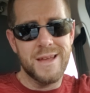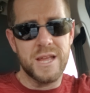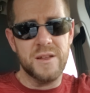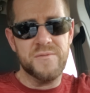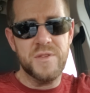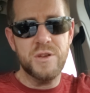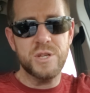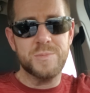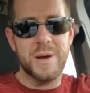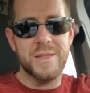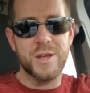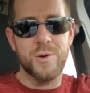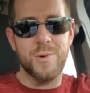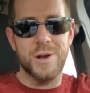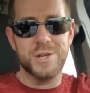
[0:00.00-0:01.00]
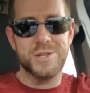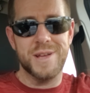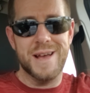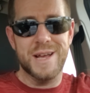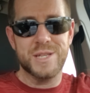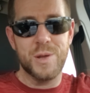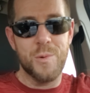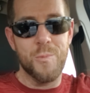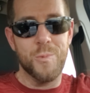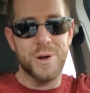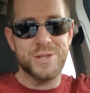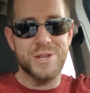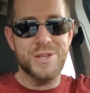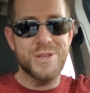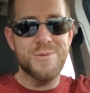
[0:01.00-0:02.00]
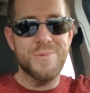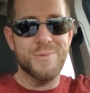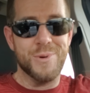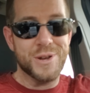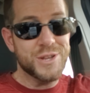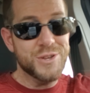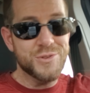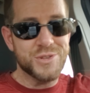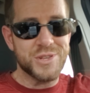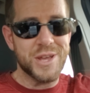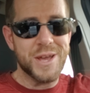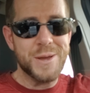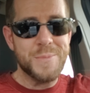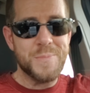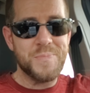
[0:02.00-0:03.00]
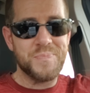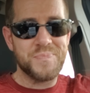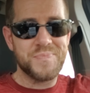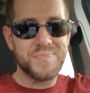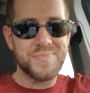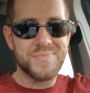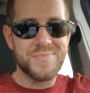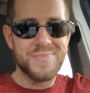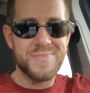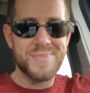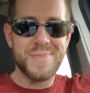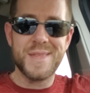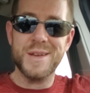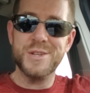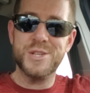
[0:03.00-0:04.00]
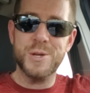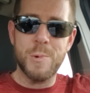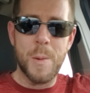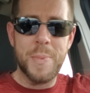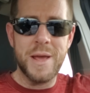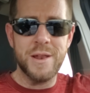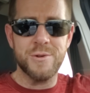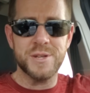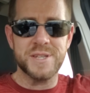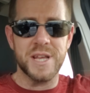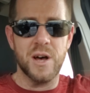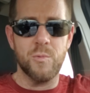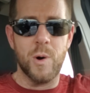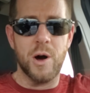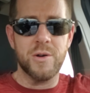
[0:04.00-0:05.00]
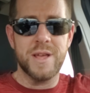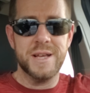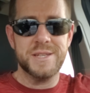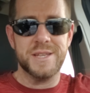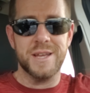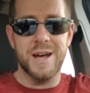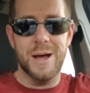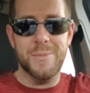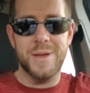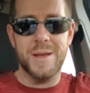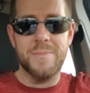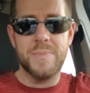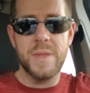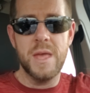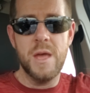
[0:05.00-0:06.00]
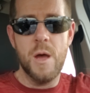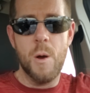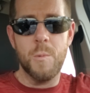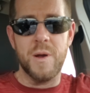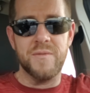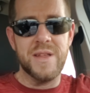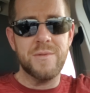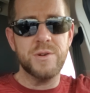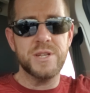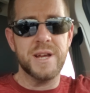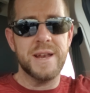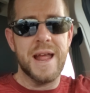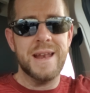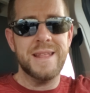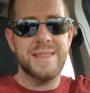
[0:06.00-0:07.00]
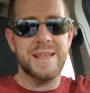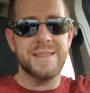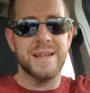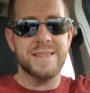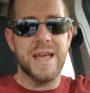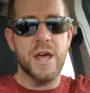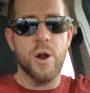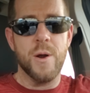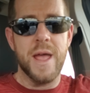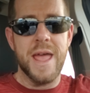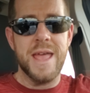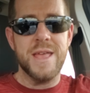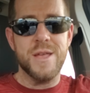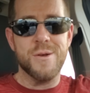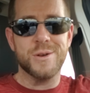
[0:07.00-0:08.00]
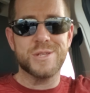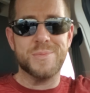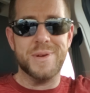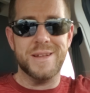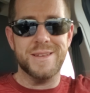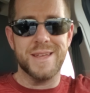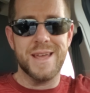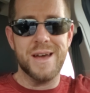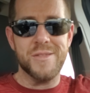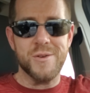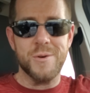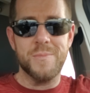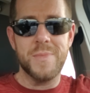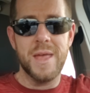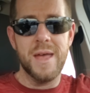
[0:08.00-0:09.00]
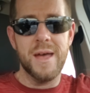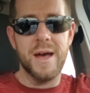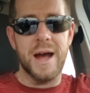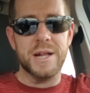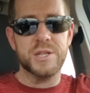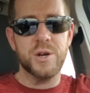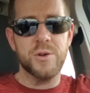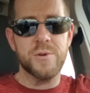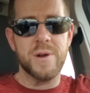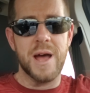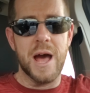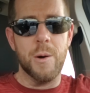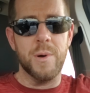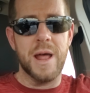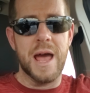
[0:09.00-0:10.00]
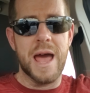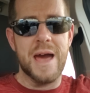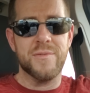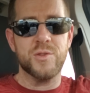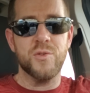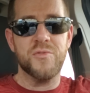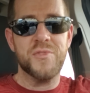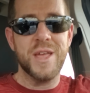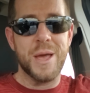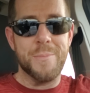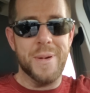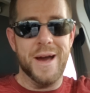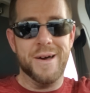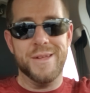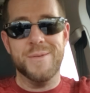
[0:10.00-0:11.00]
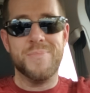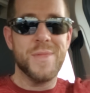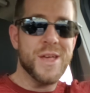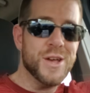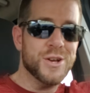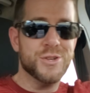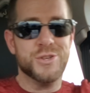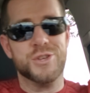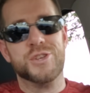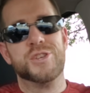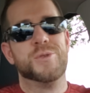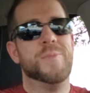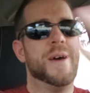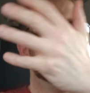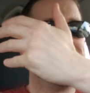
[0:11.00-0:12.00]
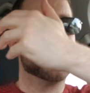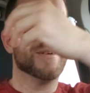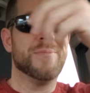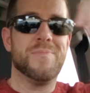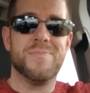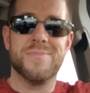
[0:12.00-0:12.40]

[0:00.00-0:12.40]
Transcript: Confused by the question, I asked, "What did you What did you say?" She repeated herself while kissing on me. We've never done anything like that in our eight years of being together. I told her I would have to think about it. Smack.